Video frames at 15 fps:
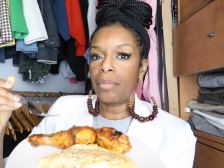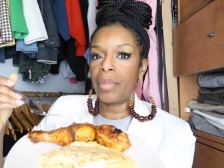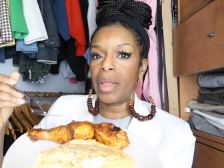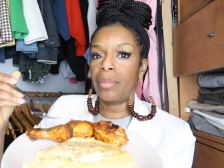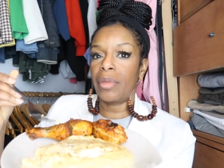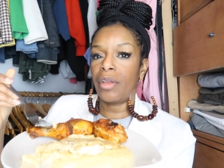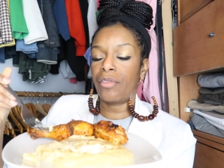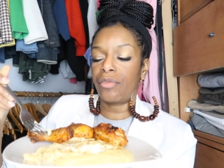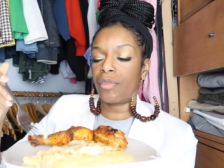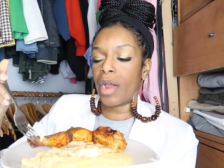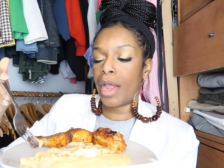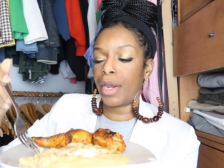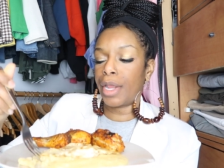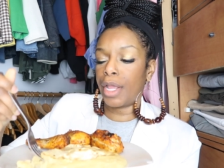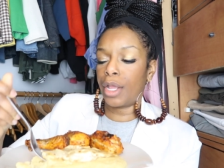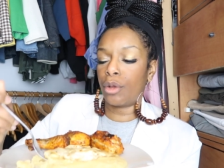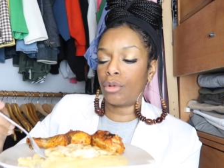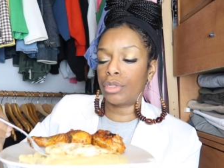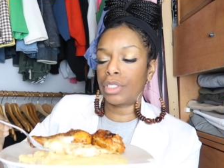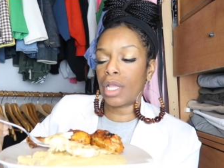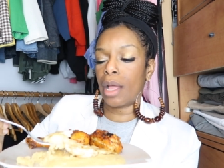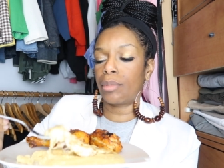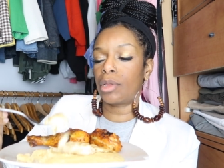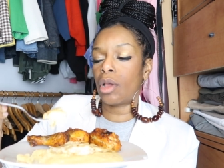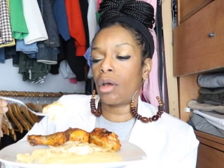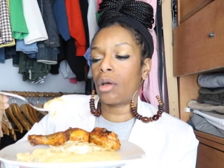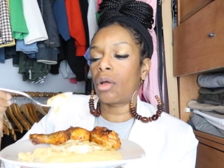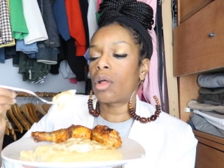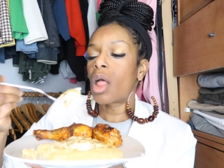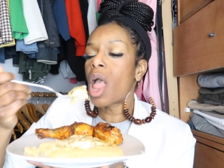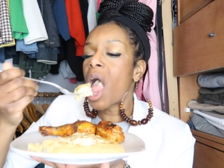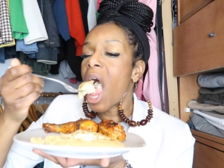Made me a fried egg on top, y'all.